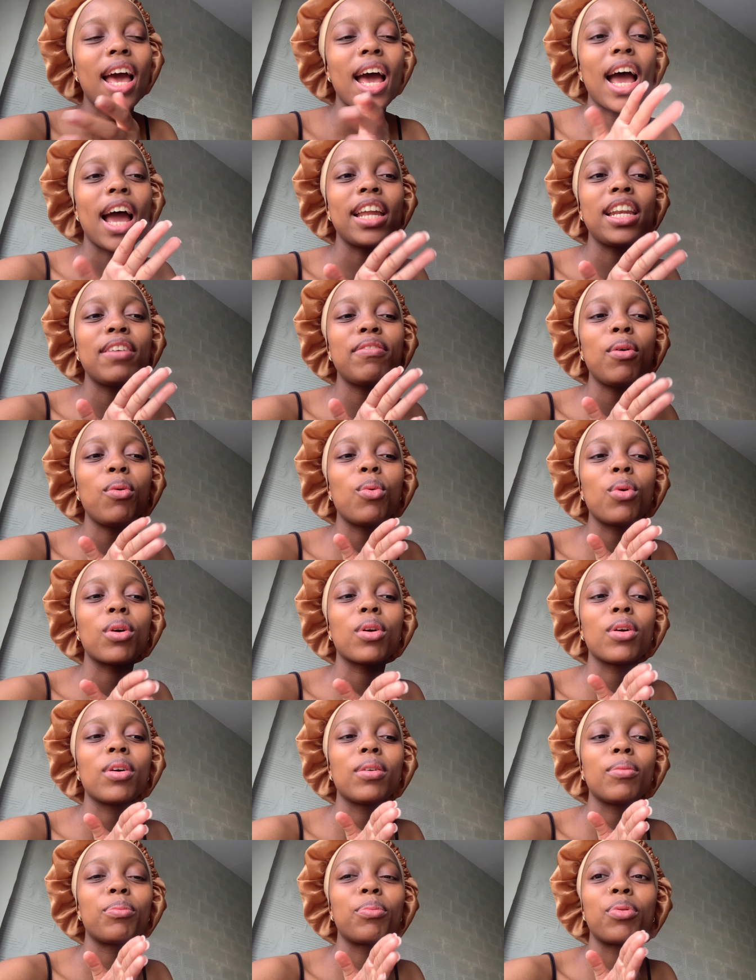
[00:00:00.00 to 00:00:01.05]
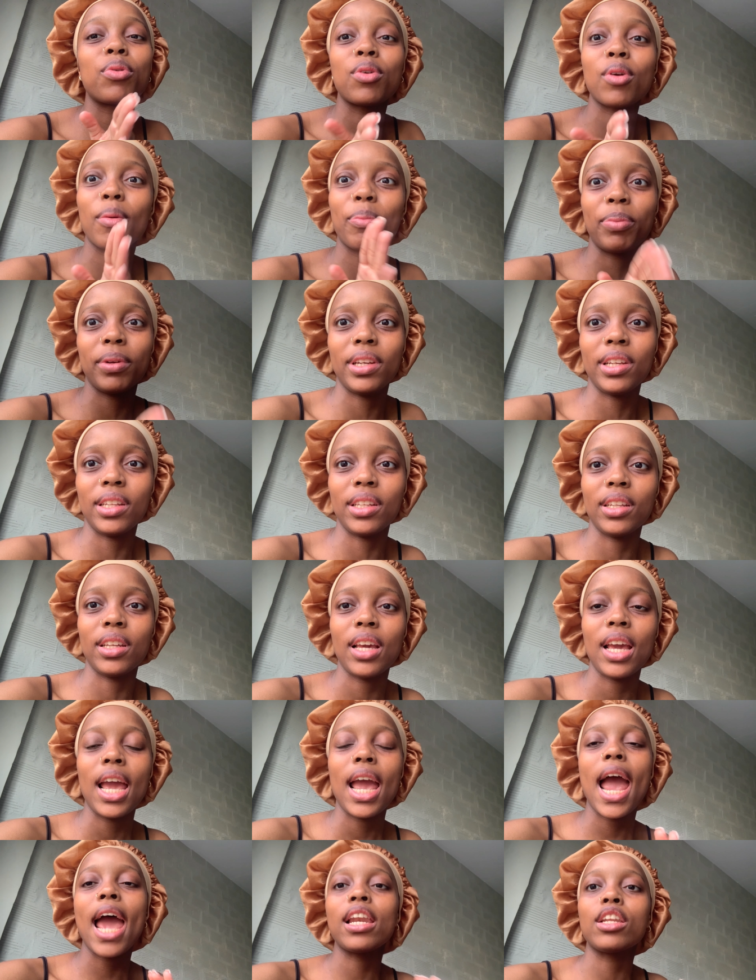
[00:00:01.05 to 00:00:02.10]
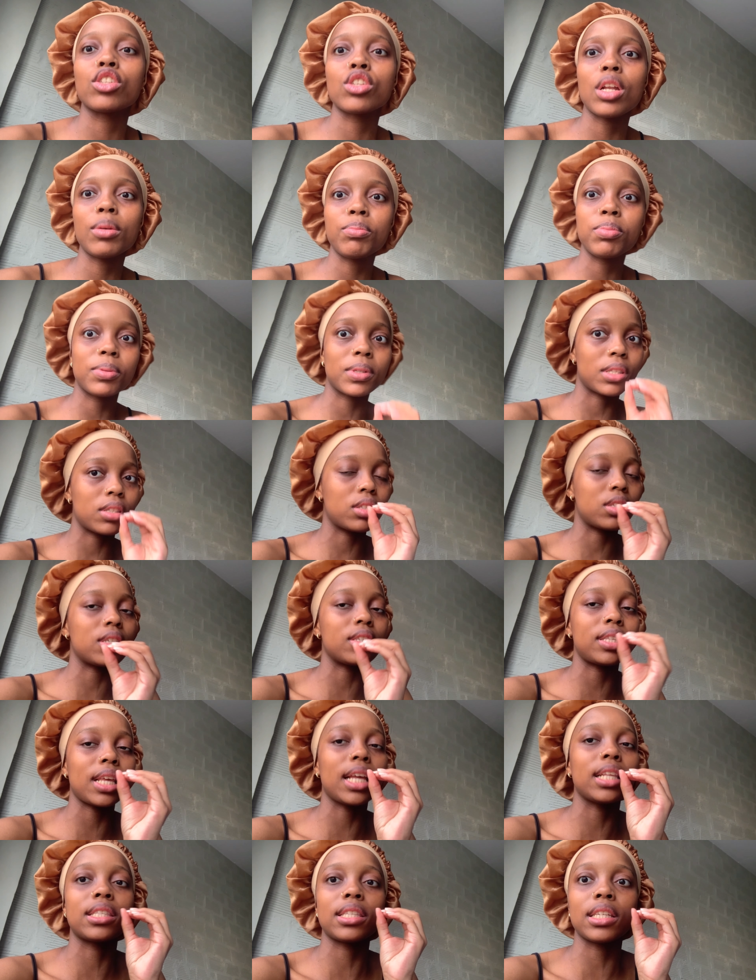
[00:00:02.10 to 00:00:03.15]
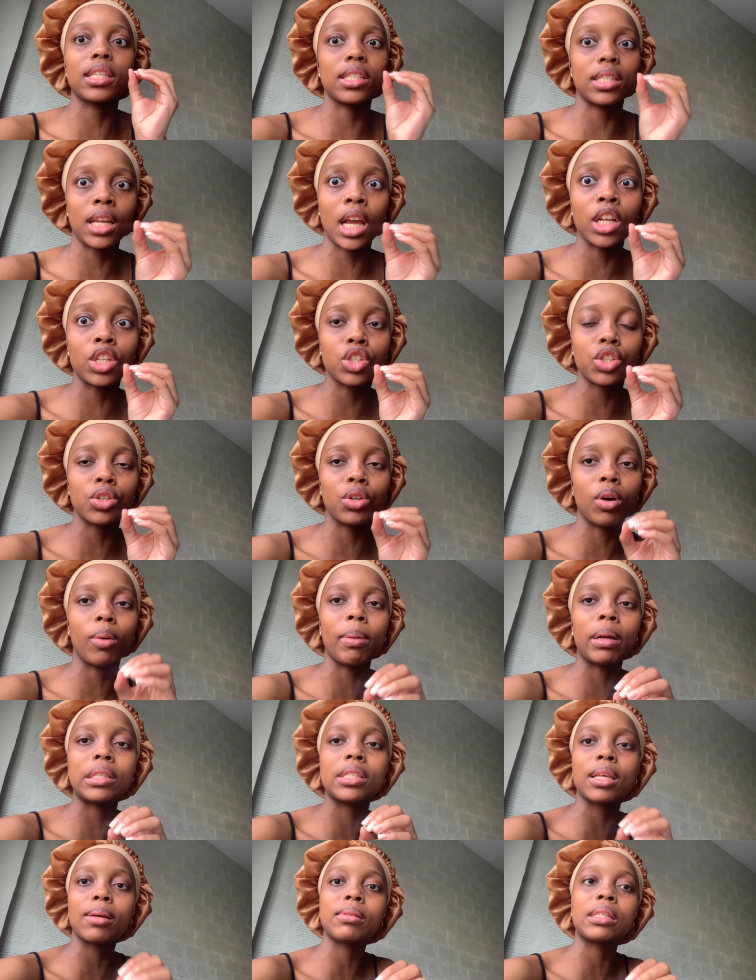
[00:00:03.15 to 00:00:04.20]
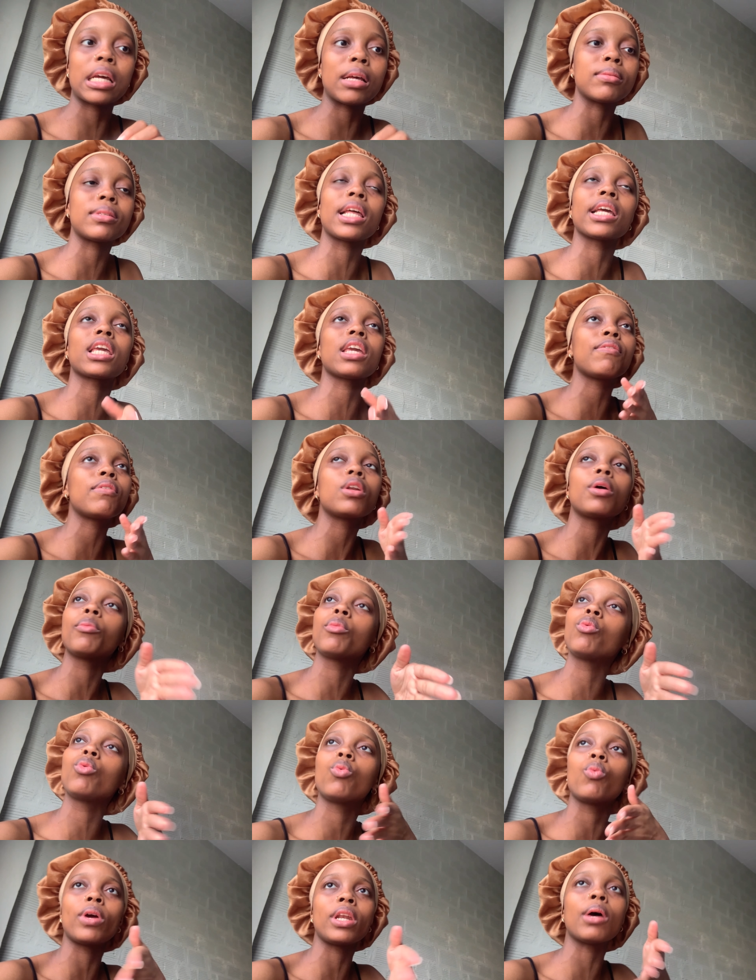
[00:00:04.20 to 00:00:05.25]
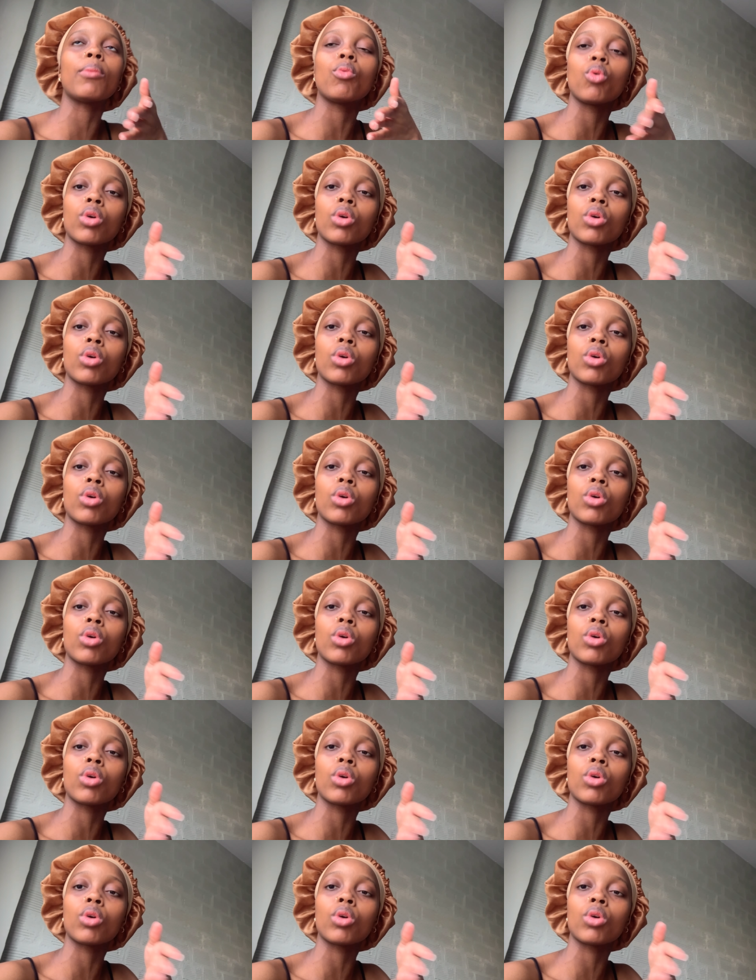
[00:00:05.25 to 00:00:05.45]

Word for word: I never walk properly and it's not to say it's intentional but sometimes like even when I'm